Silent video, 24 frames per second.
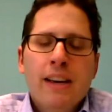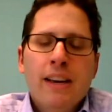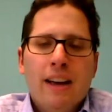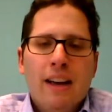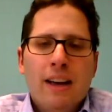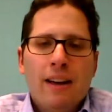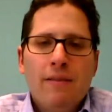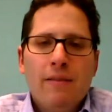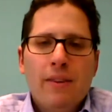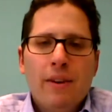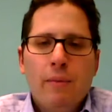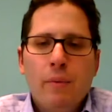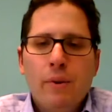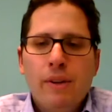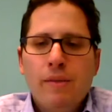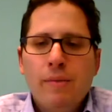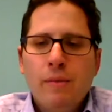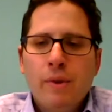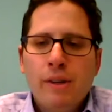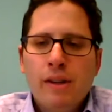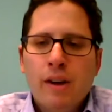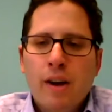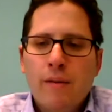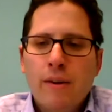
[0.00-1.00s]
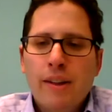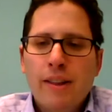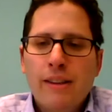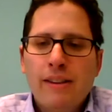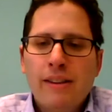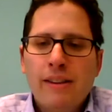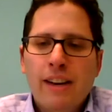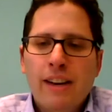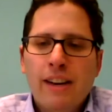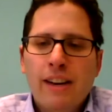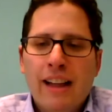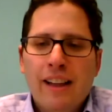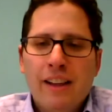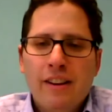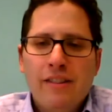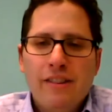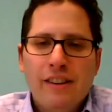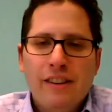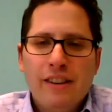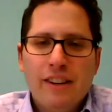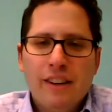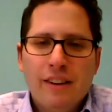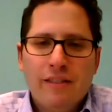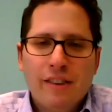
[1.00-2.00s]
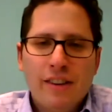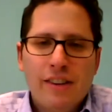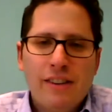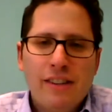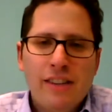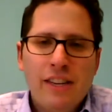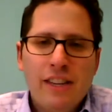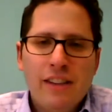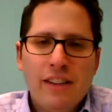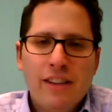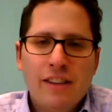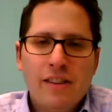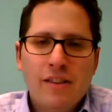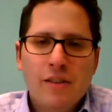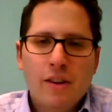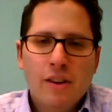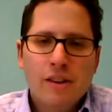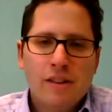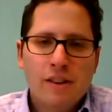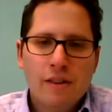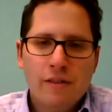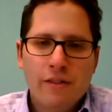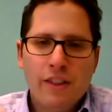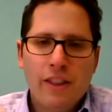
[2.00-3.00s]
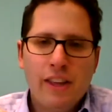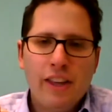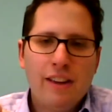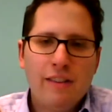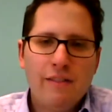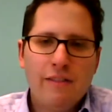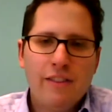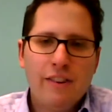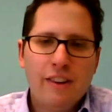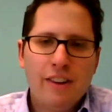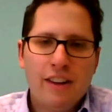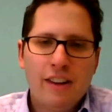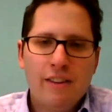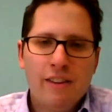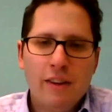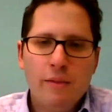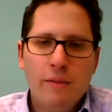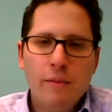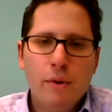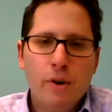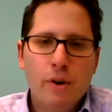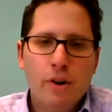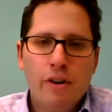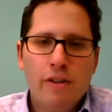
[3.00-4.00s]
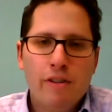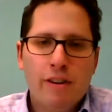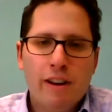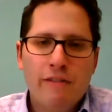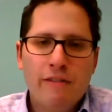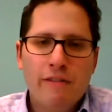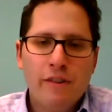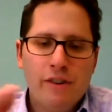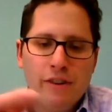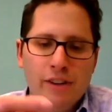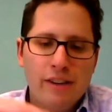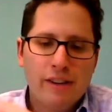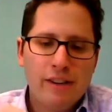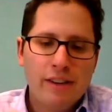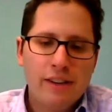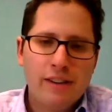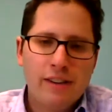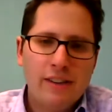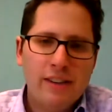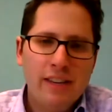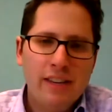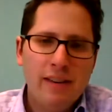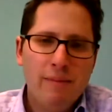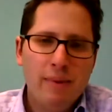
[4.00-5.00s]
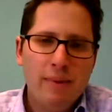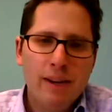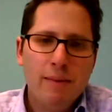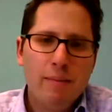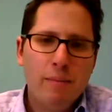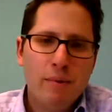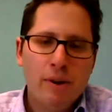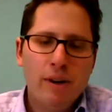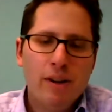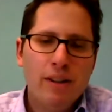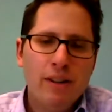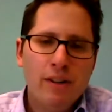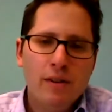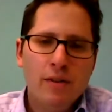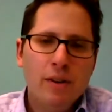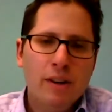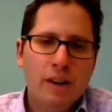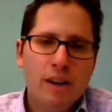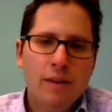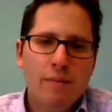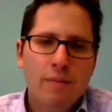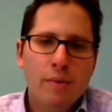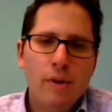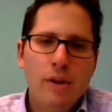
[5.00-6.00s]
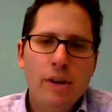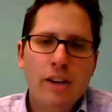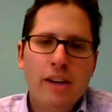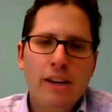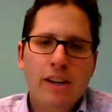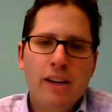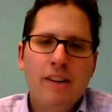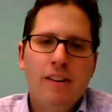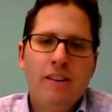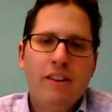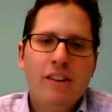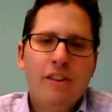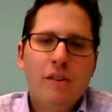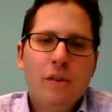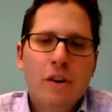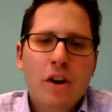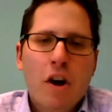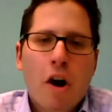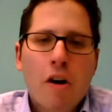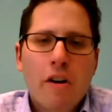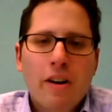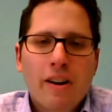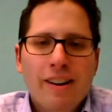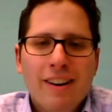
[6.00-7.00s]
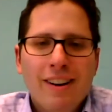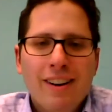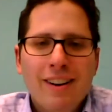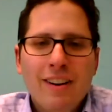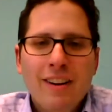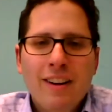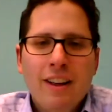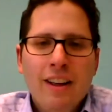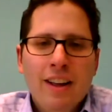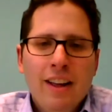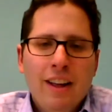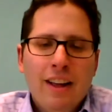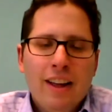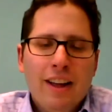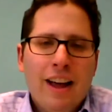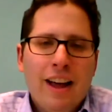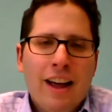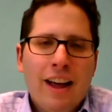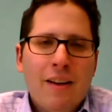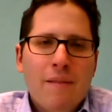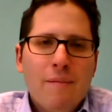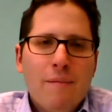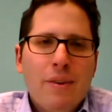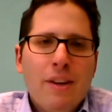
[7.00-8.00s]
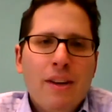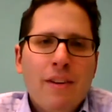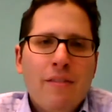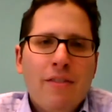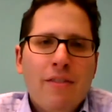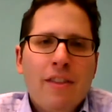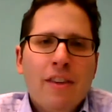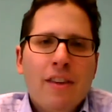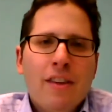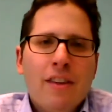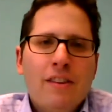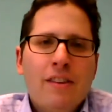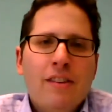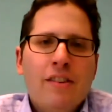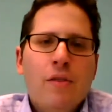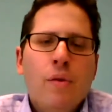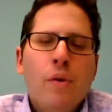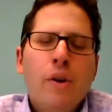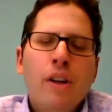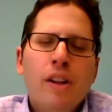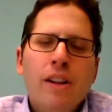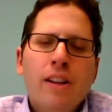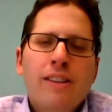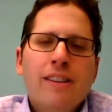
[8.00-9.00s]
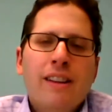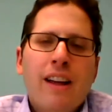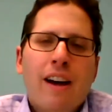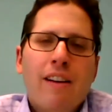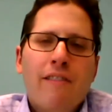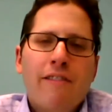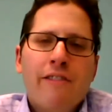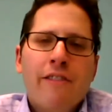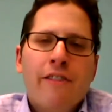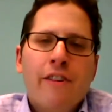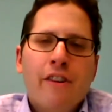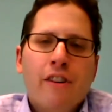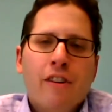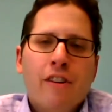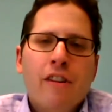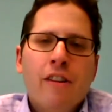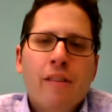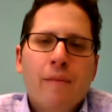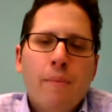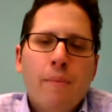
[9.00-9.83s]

And we talk about this analogy of a seed in the soil. So if you think of an immigrant or refugee as a seed being put into a community or into a garden, if the soil is not fertile,